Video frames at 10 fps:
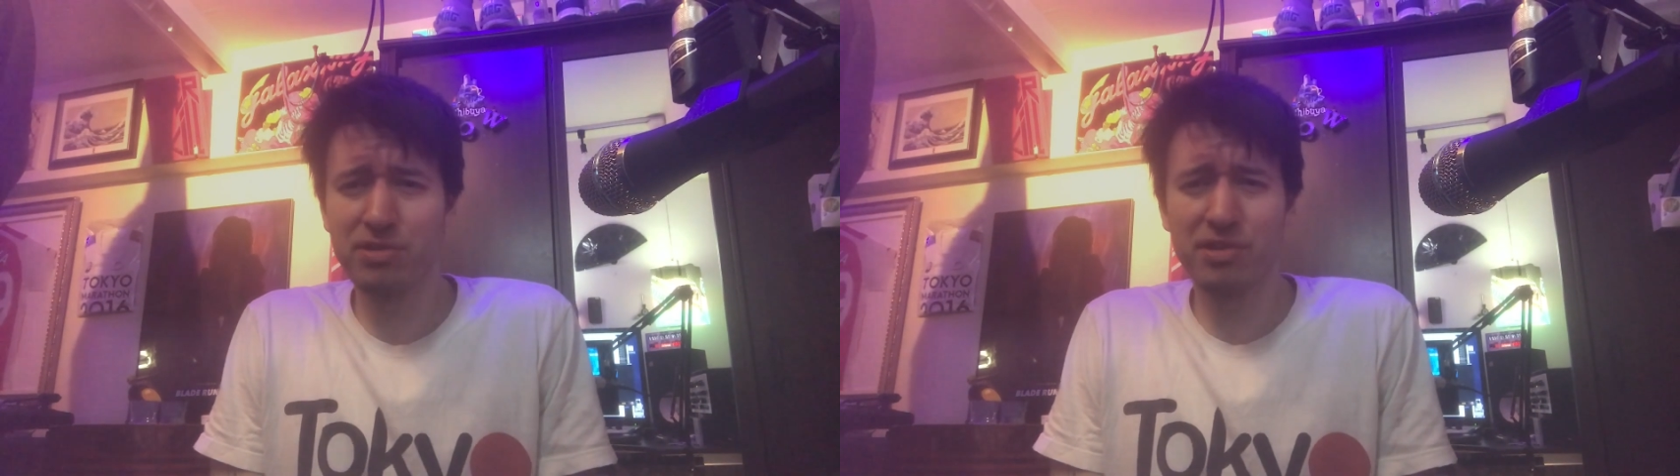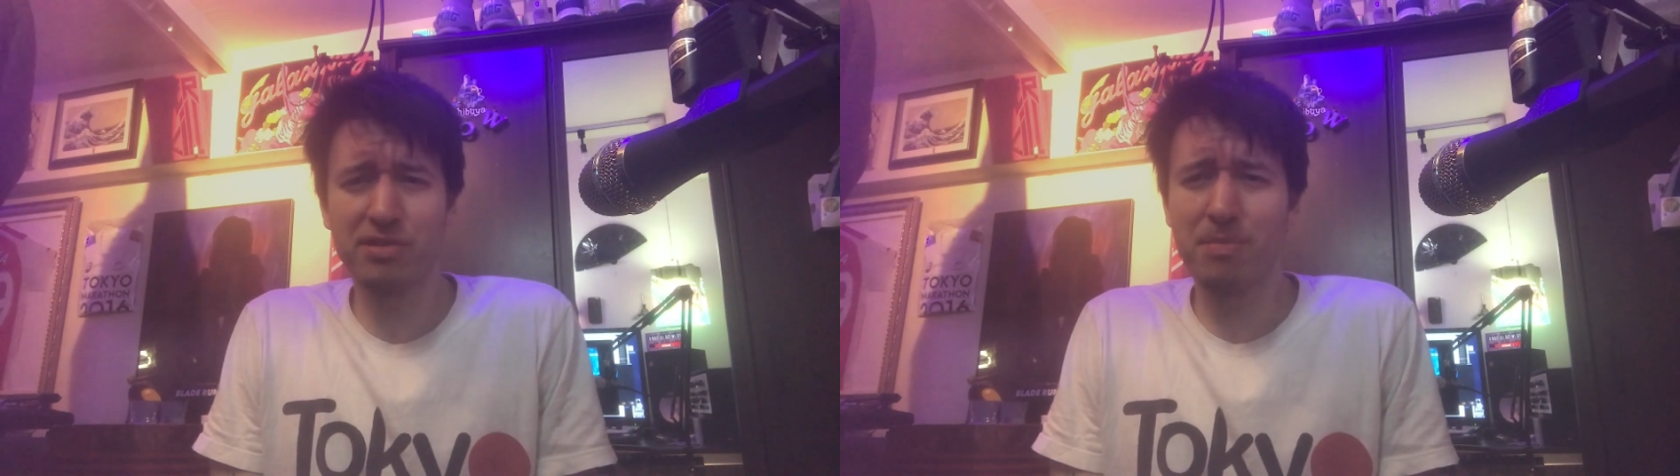
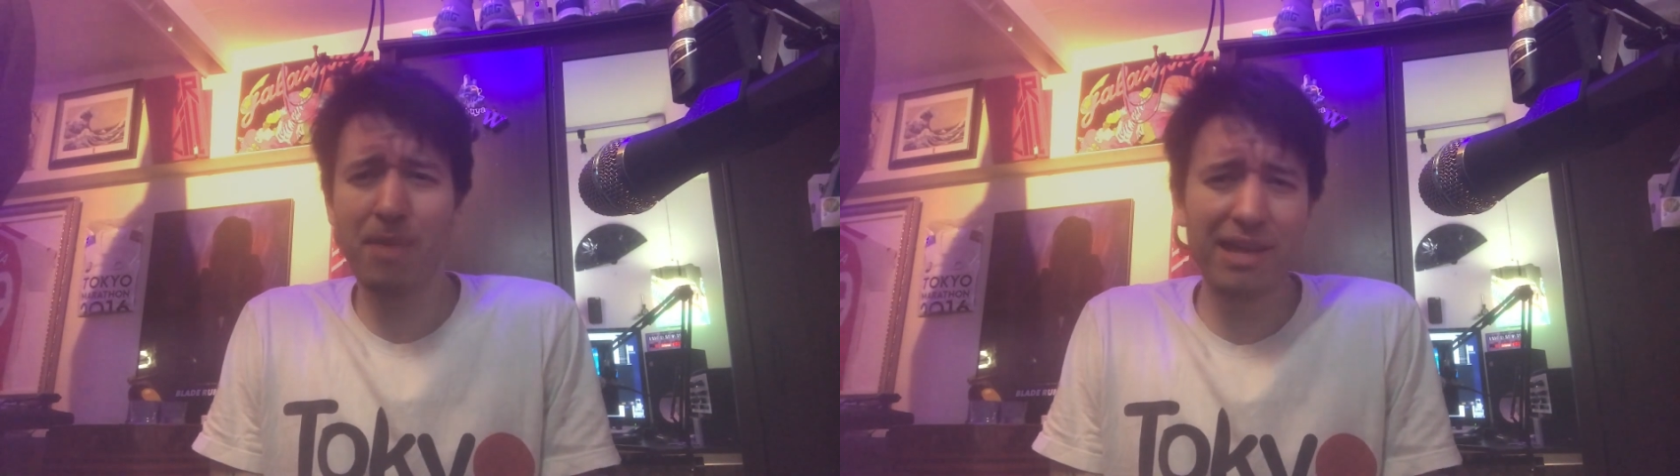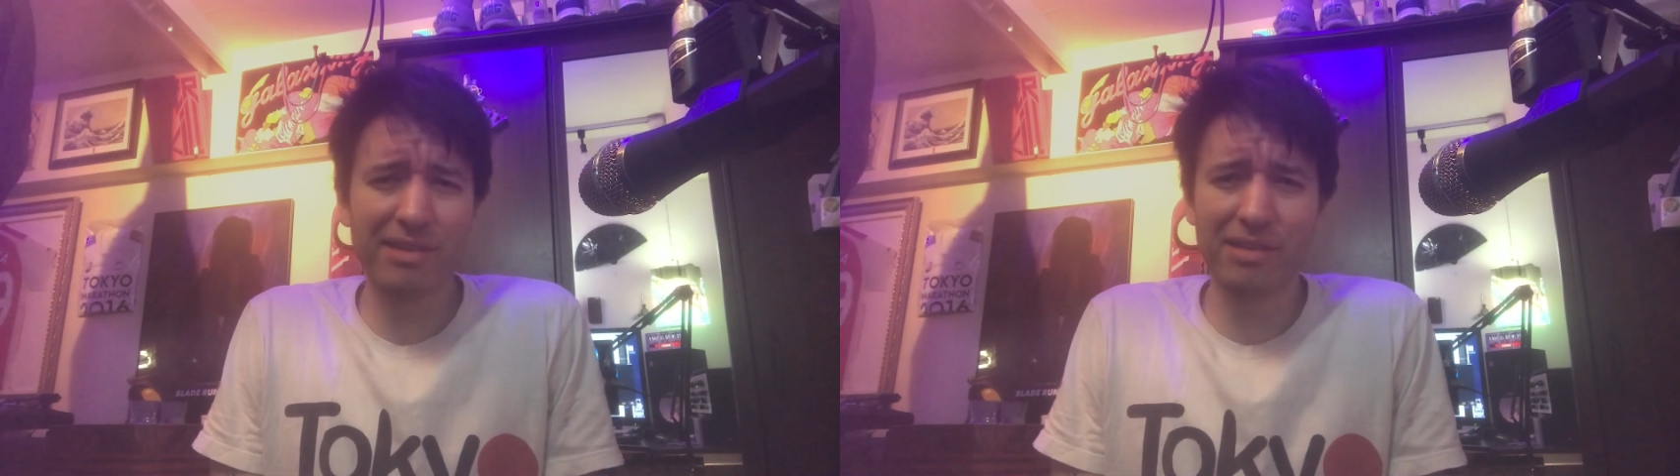are just
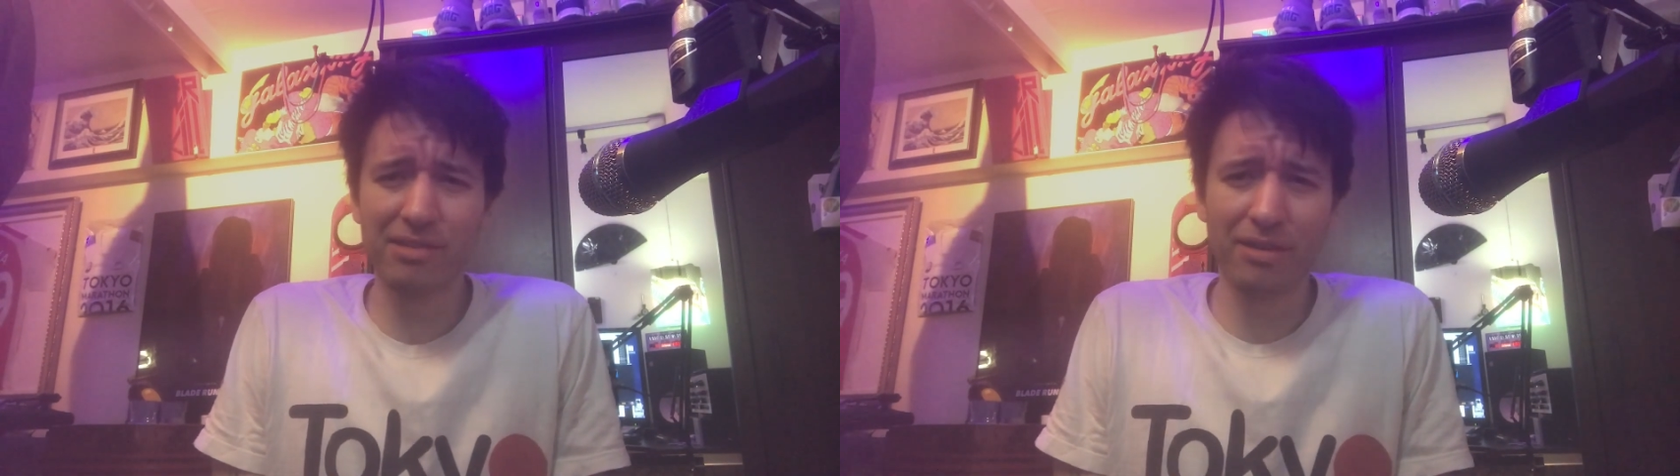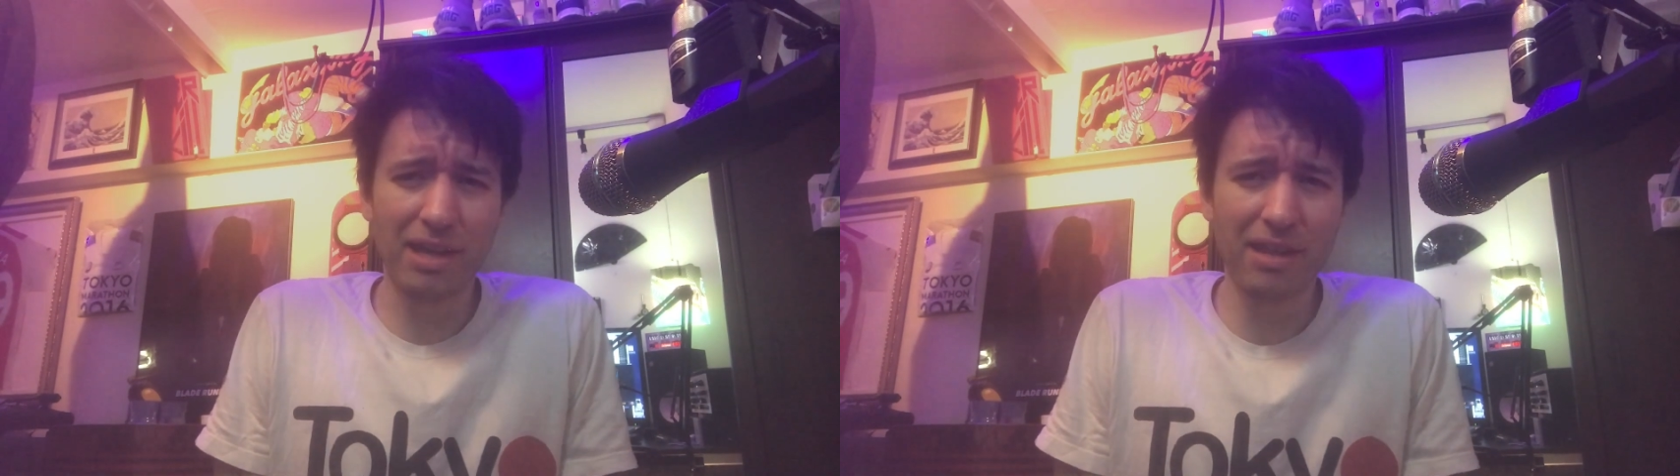amazing
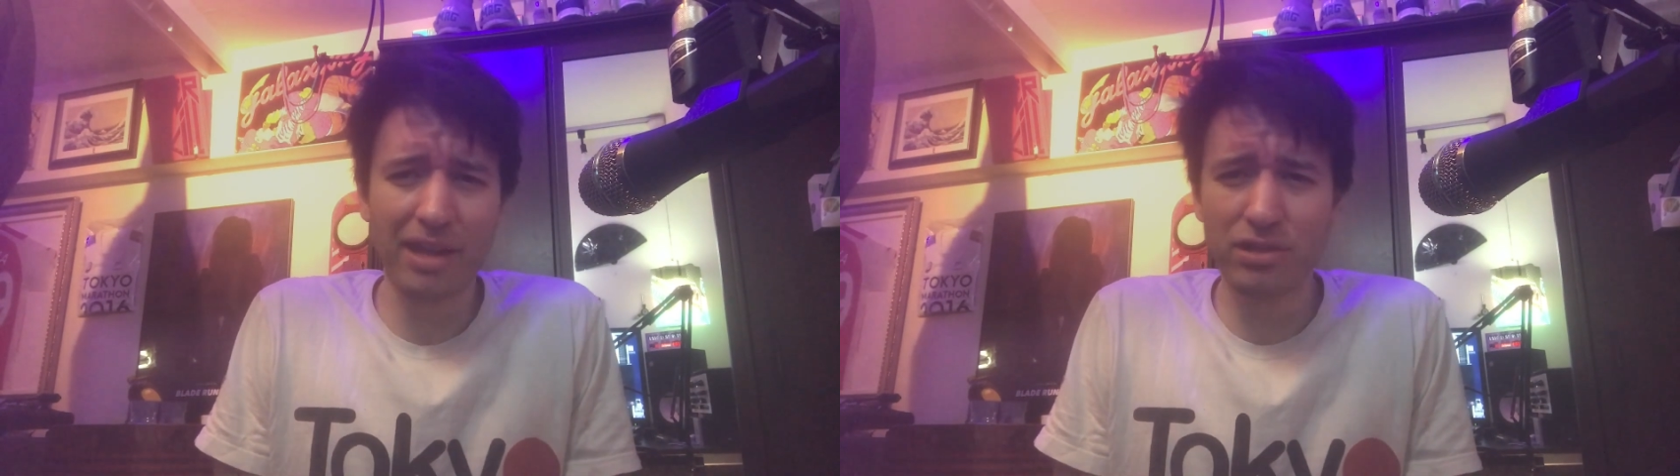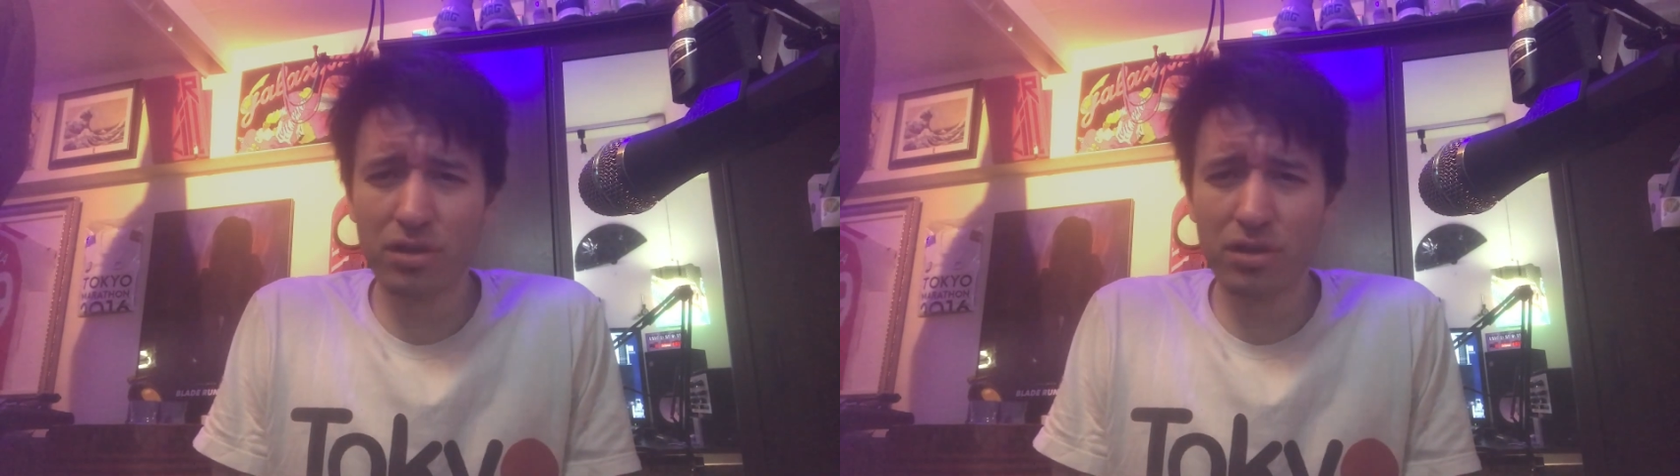to look at like